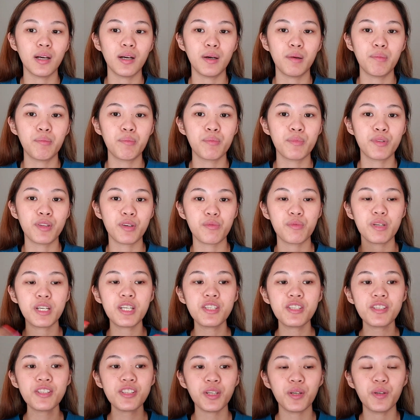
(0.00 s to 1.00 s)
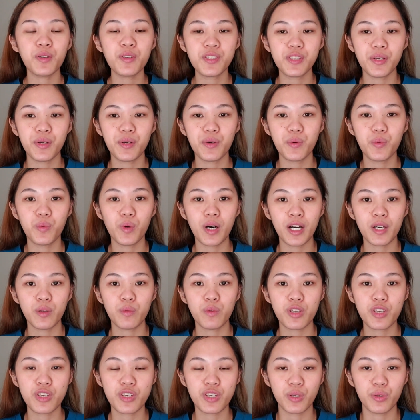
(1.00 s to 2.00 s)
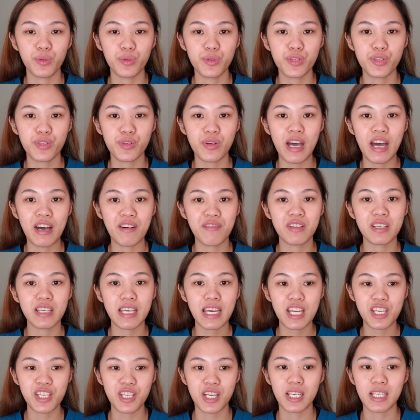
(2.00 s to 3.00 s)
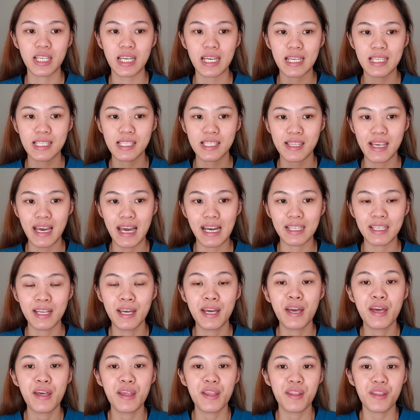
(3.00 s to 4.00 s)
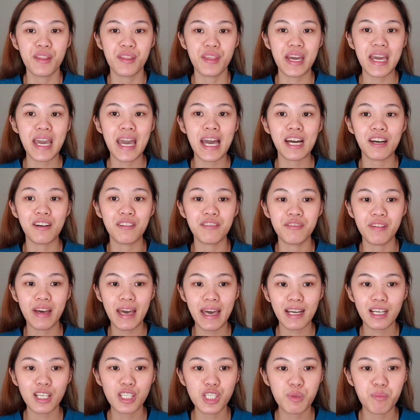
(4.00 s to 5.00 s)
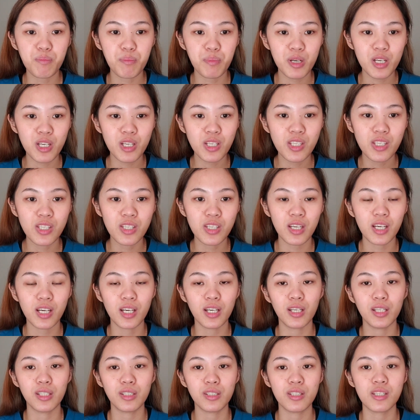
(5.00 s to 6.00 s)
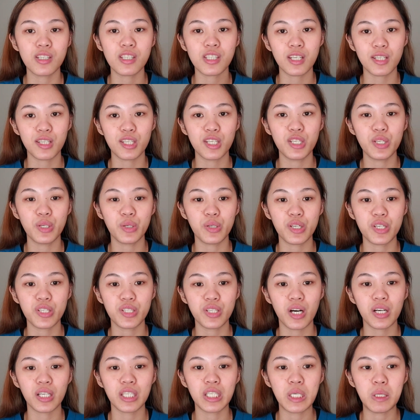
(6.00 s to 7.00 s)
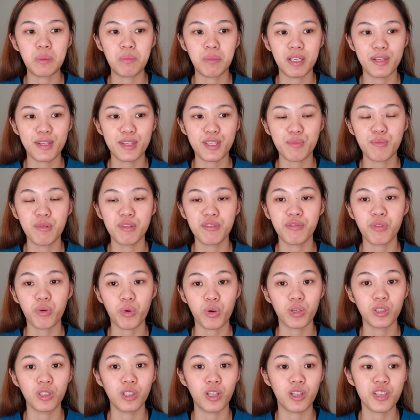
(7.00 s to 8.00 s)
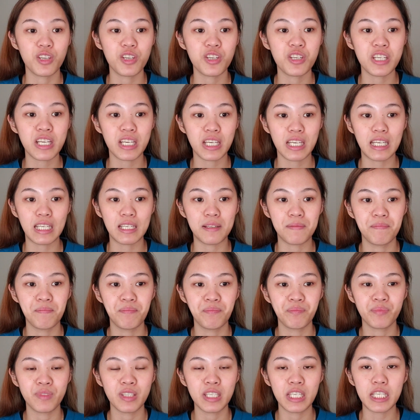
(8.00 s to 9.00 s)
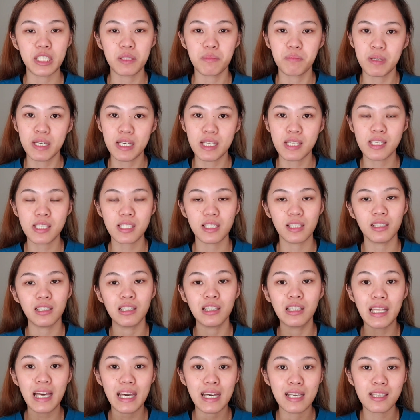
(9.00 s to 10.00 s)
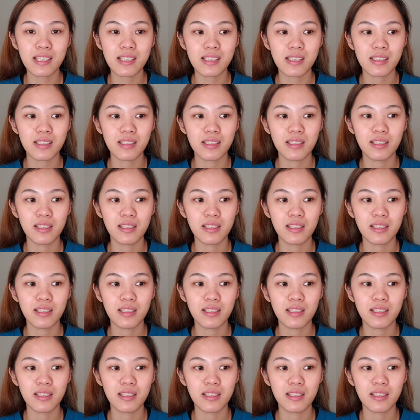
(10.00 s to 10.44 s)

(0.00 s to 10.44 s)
the reason also why we chose to have an agent is that they have experts to study your documents before launching it. It means less